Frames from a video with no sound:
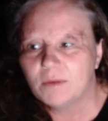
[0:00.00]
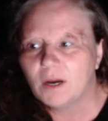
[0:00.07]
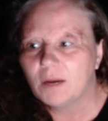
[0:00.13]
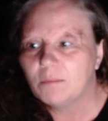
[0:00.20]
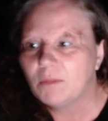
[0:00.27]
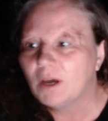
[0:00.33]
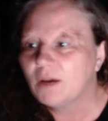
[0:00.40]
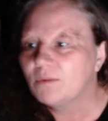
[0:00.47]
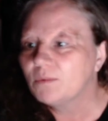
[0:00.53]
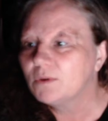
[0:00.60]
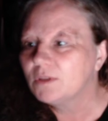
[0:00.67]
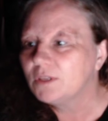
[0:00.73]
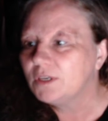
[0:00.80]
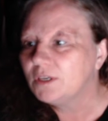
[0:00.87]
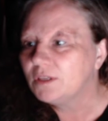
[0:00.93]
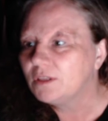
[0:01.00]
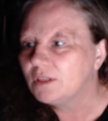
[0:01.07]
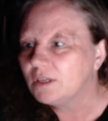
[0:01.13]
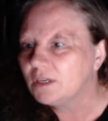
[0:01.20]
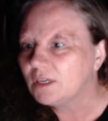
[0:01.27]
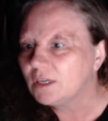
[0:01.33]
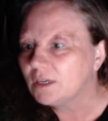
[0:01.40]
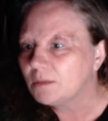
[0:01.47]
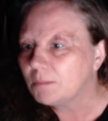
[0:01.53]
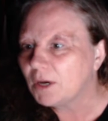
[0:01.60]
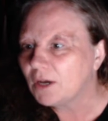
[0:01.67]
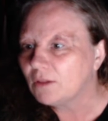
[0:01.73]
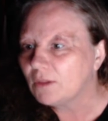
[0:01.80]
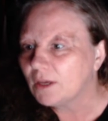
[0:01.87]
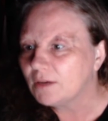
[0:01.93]
I'm not really thinking
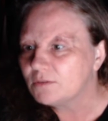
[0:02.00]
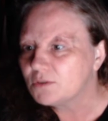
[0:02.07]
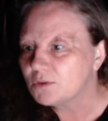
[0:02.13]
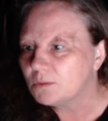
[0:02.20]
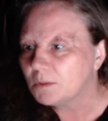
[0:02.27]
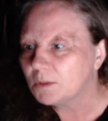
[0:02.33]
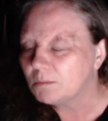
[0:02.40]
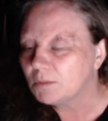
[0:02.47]
about live streaming,